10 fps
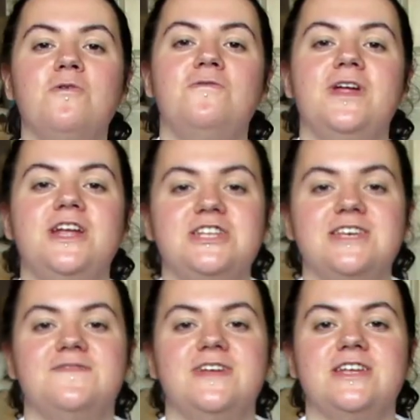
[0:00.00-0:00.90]
finish
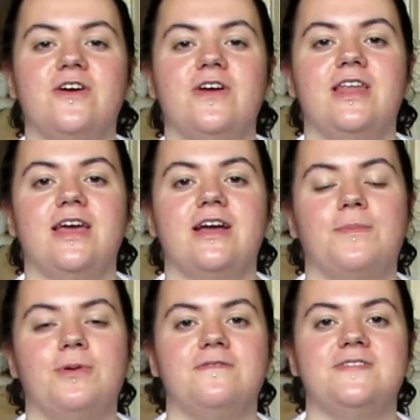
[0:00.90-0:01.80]
this video in a
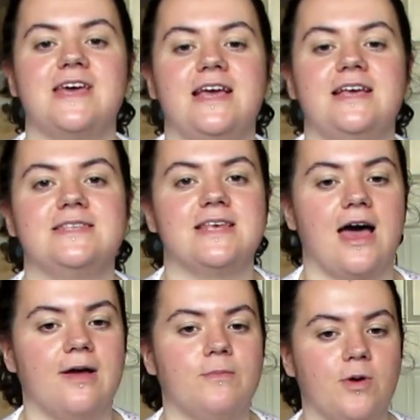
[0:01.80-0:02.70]
couple of days
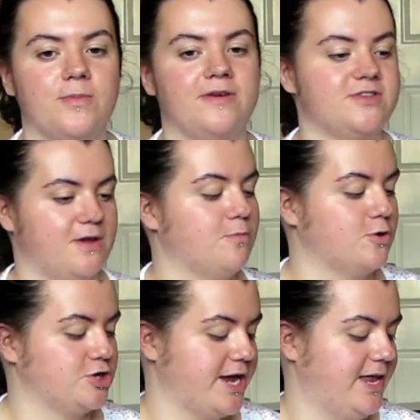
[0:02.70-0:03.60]
when we've done
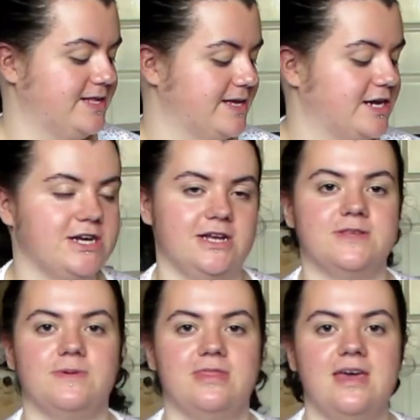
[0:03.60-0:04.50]
more training
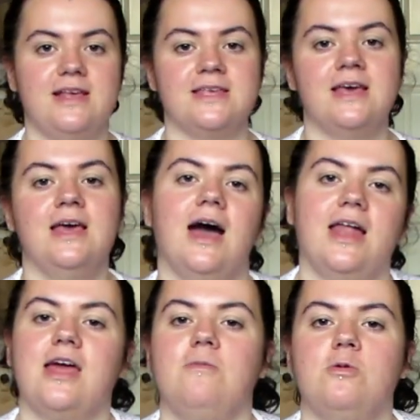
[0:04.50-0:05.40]
sessions with this,
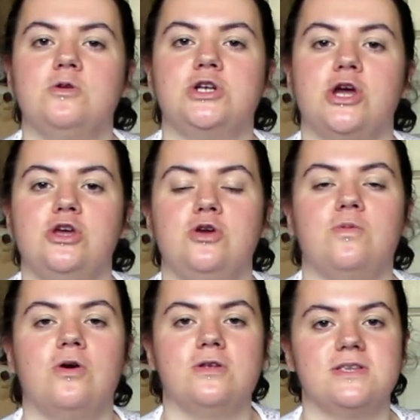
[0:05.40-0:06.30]
and I will show you
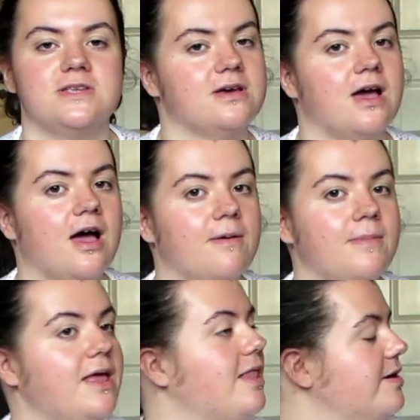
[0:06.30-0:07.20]
what
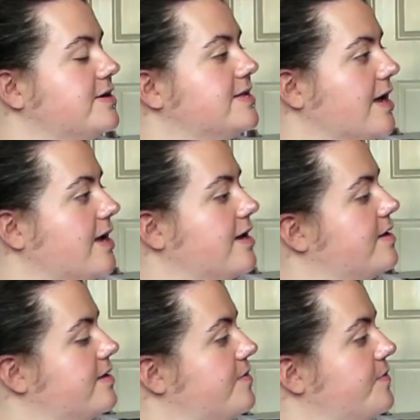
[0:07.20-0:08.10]
it looks like.
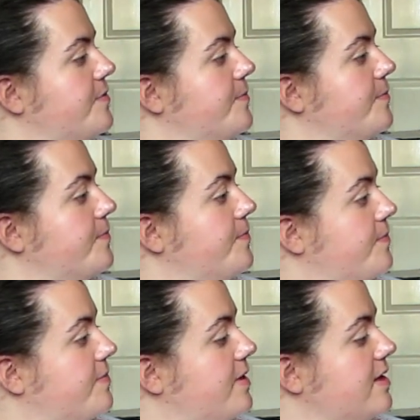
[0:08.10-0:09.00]

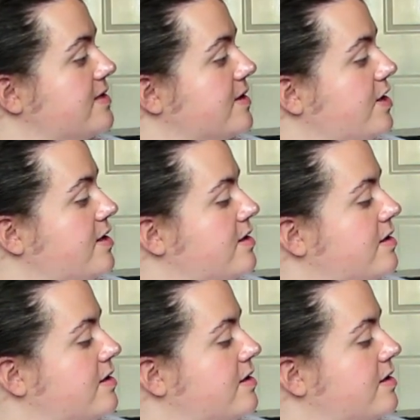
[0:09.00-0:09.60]
Yeah, sound good?